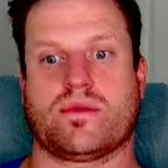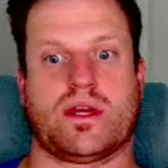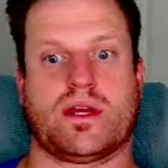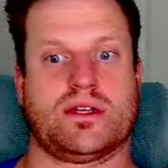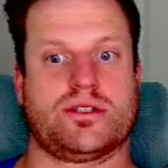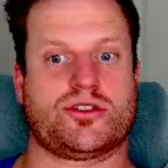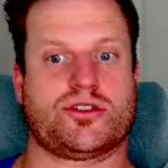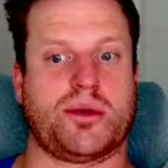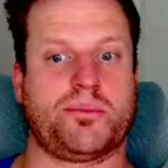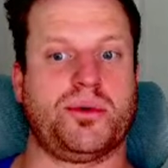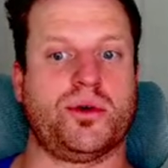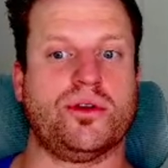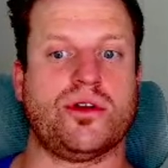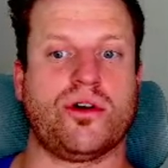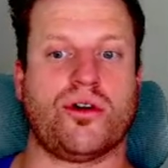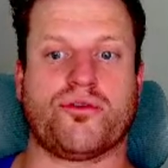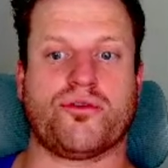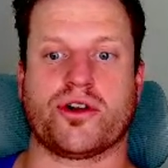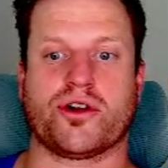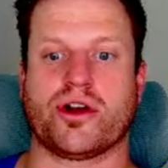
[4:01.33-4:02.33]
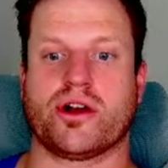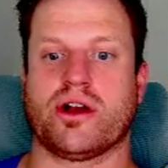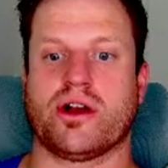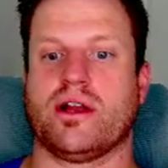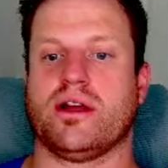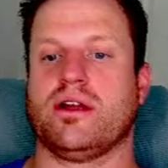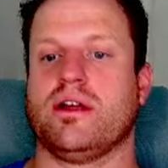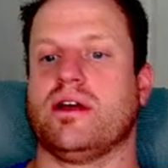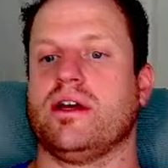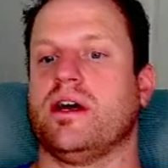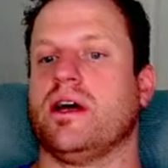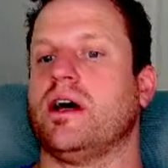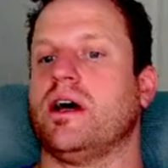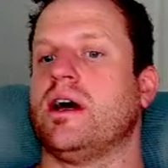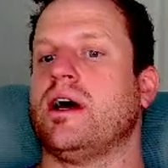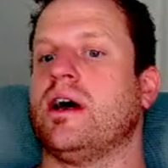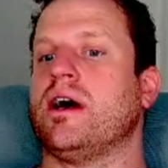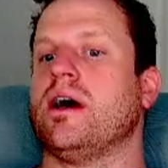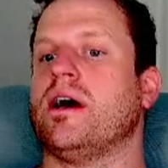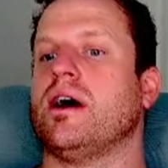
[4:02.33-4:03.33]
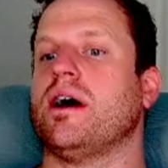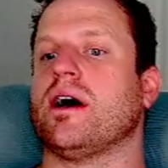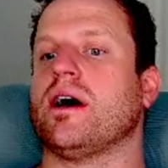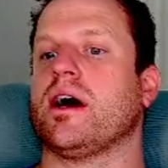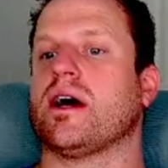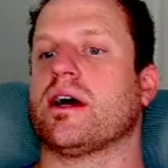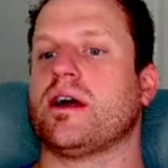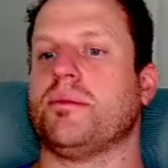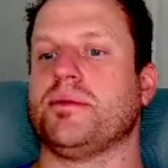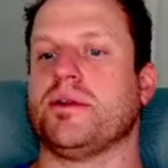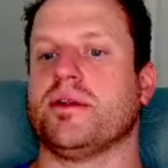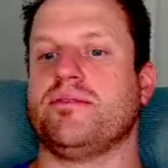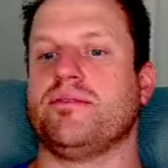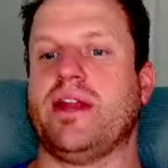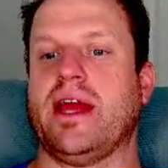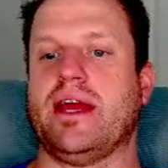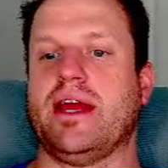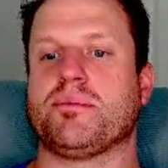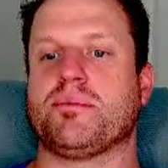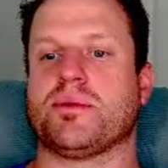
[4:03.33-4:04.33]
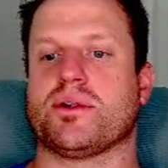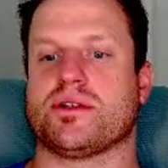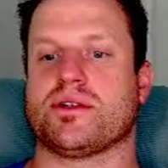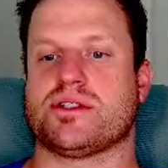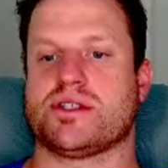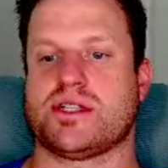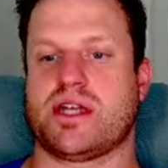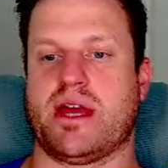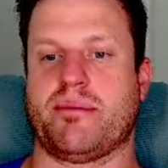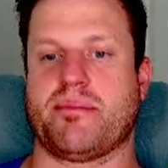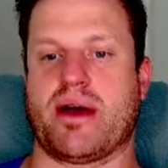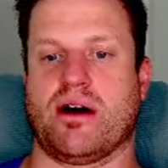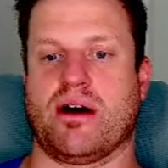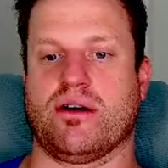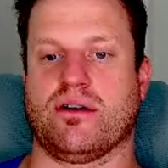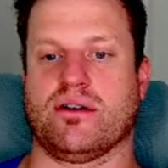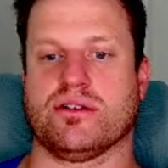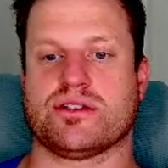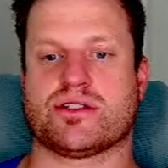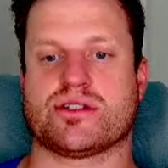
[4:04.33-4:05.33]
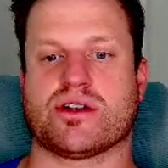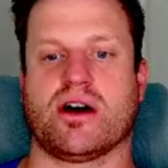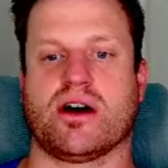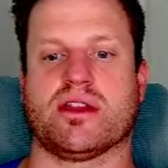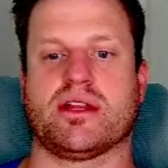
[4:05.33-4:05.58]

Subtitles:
I pulled over. A couple of neighbors came out, saw that